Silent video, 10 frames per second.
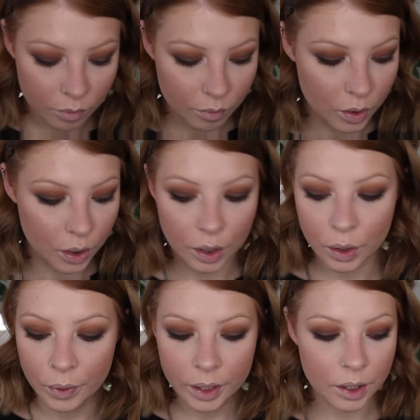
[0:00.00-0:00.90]
I'm
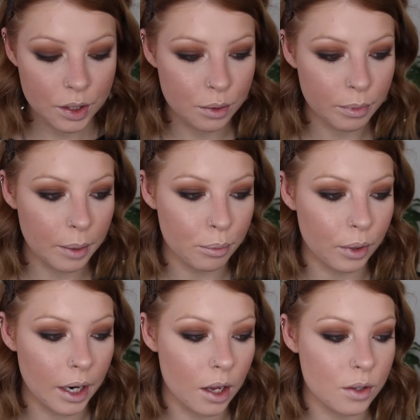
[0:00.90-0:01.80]
gonna quickly do my
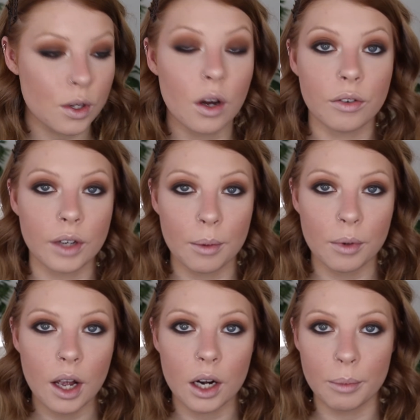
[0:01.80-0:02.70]
brows off
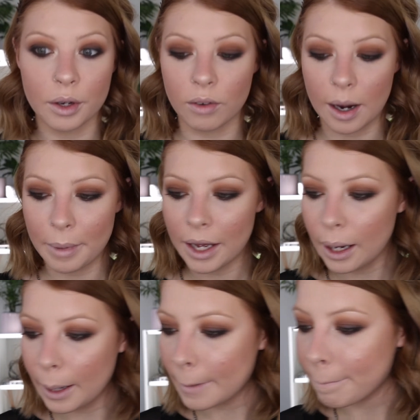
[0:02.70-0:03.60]
camera and I'll be right
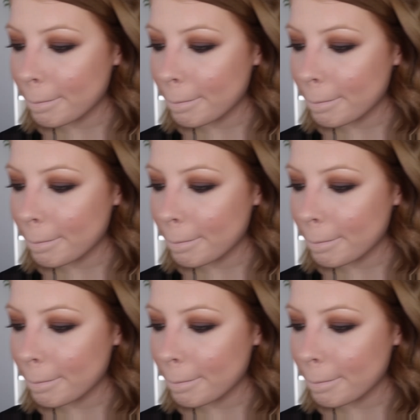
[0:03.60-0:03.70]
back.